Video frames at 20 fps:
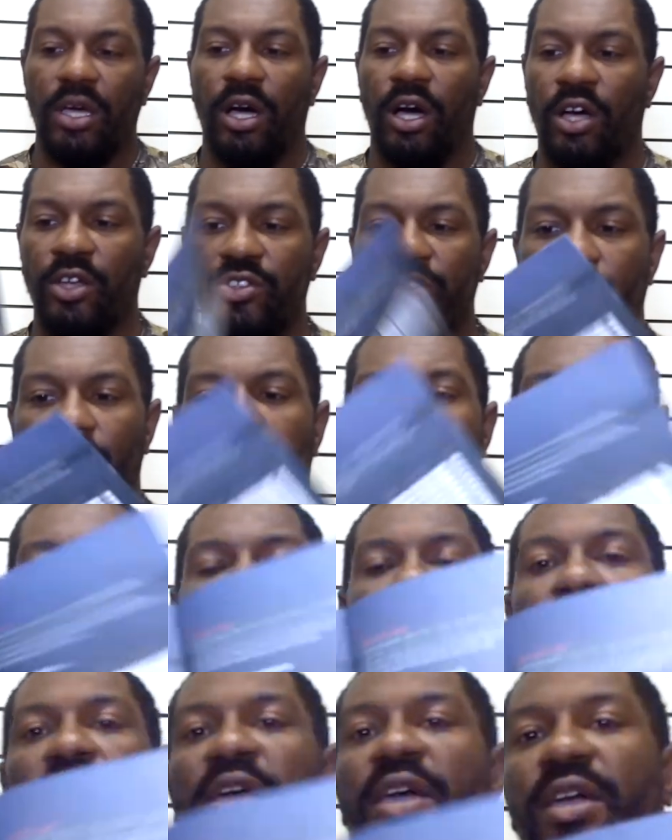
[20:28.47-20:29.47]
Also has
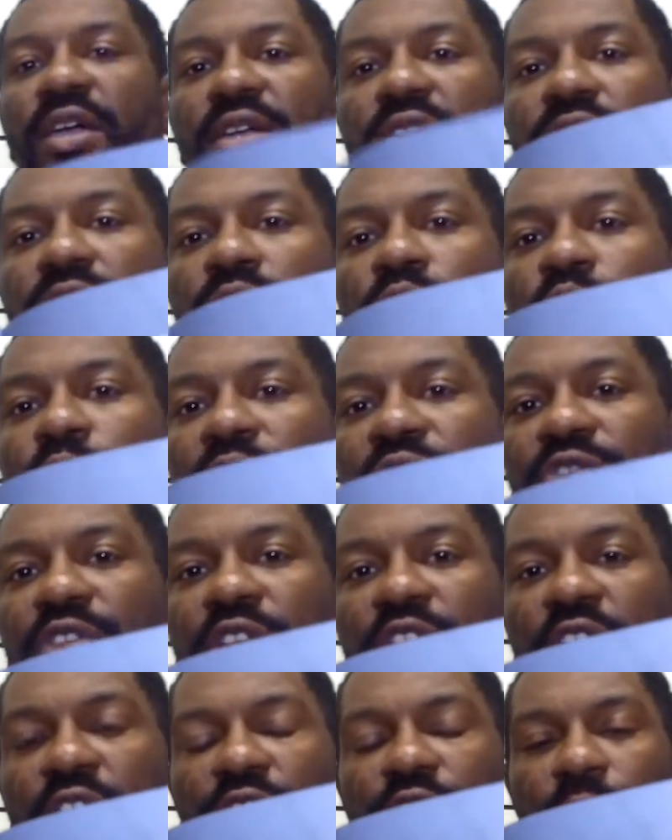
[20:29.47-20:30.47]
a page with the
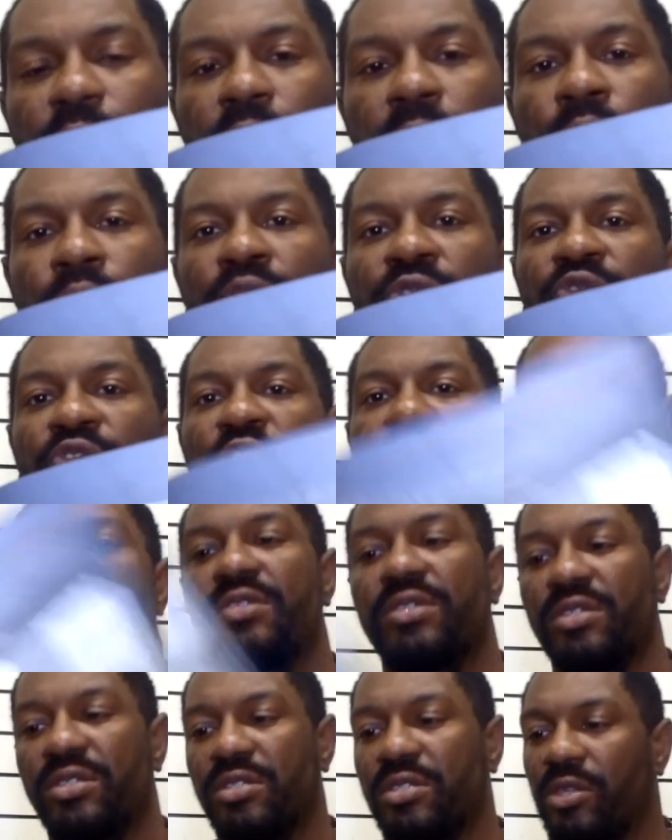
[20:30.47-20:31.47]
different moon
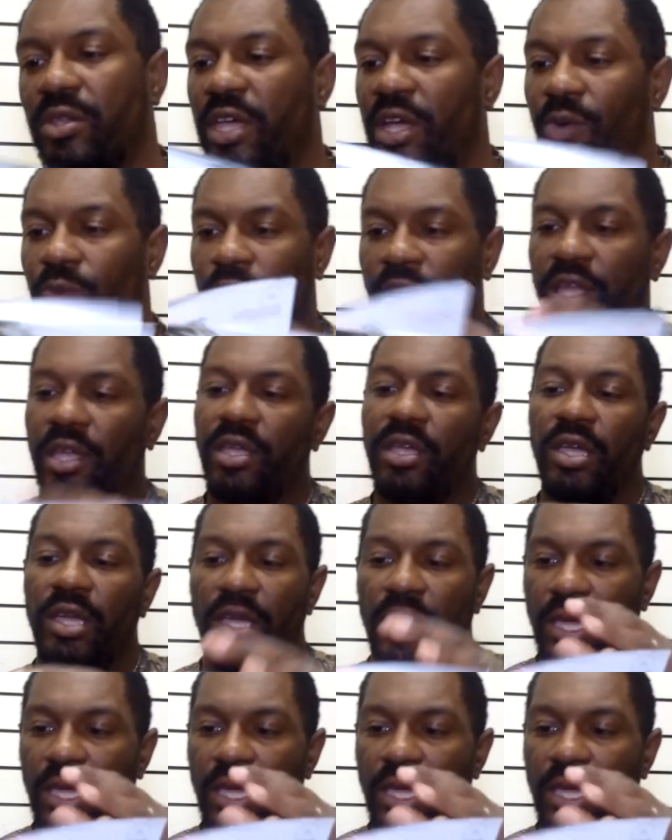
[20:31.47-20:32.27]
phases, so that way